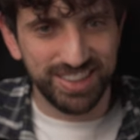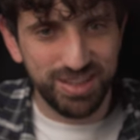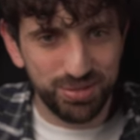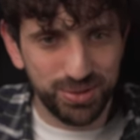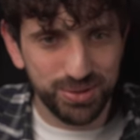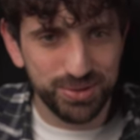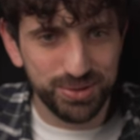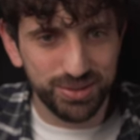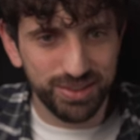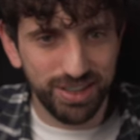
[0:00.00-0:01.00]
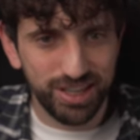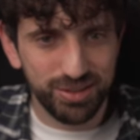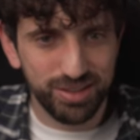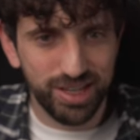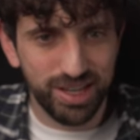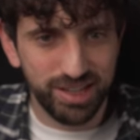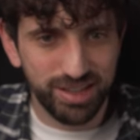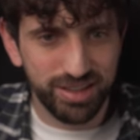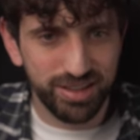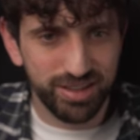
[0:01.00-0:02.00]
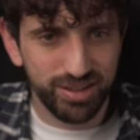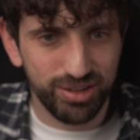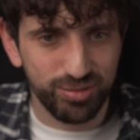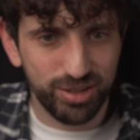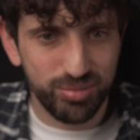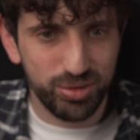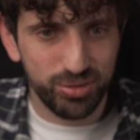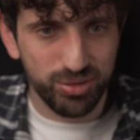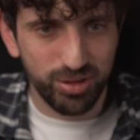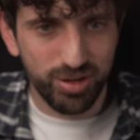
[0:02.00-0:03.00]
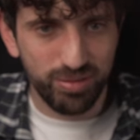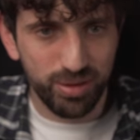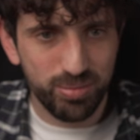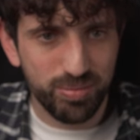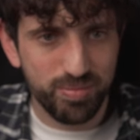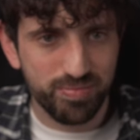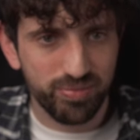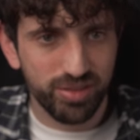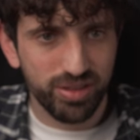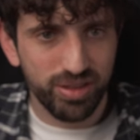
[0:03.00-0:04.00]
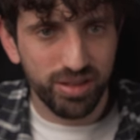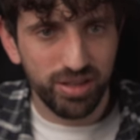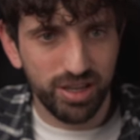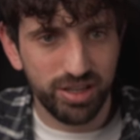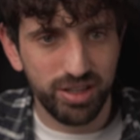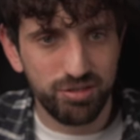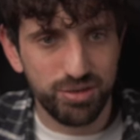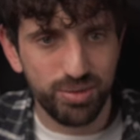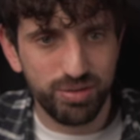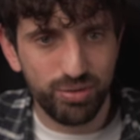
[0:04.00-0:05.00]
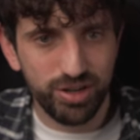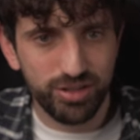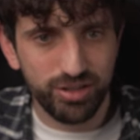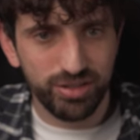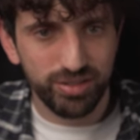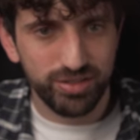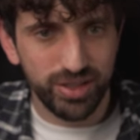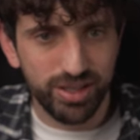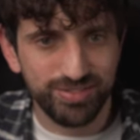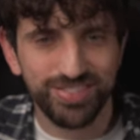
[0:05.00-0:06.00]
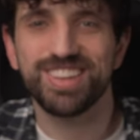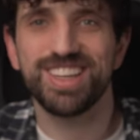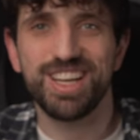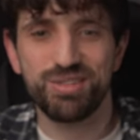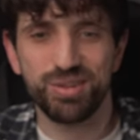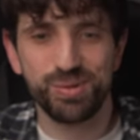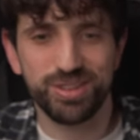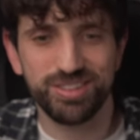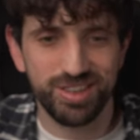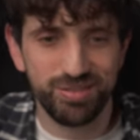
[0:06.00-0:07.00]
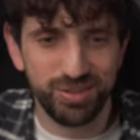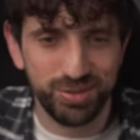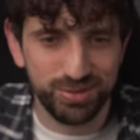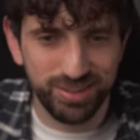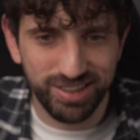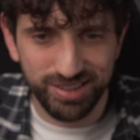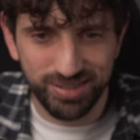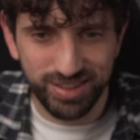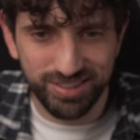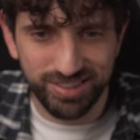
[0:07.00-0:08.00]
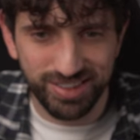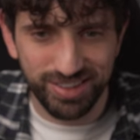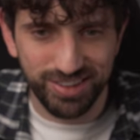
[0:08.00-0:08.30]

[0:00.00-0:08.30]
If you actually click on them, you toggle them, and if you refresh, yeah, everything was saved into the database.